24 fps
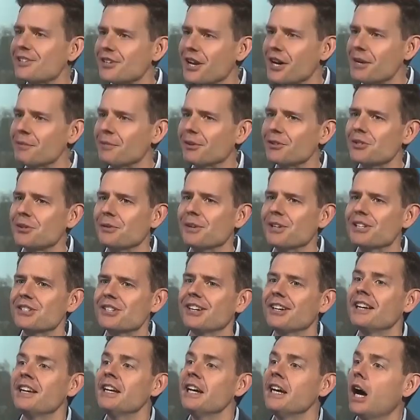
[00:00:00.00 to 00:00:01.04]
time on
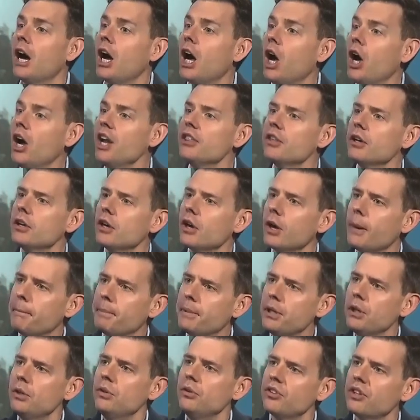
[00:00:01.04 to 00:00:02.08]
Twitter either
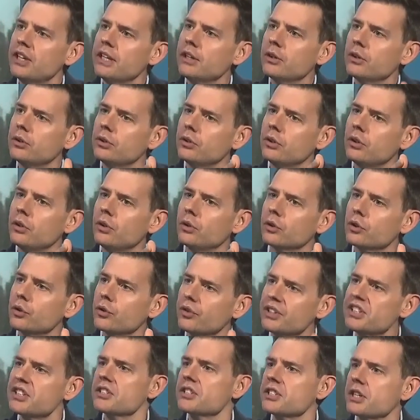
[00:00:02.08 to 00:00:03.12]
abusing or
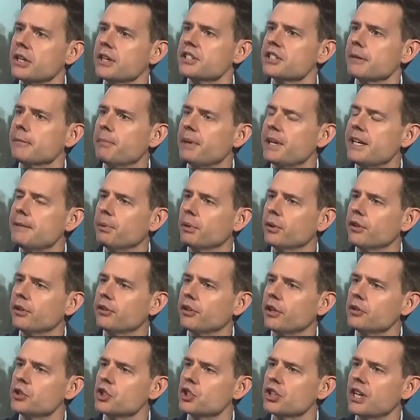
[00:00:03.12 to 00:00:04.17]
criticising people
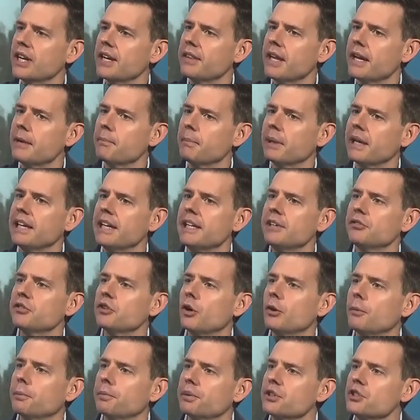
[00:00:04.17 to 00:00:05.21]
that don't share their beliefs
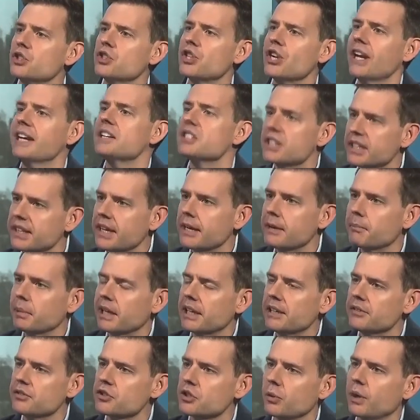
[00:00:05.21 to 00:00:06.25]
or projecting their
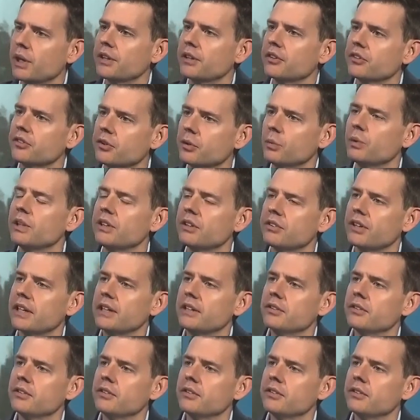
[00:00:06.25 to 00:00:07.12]
beliefs to others to win status.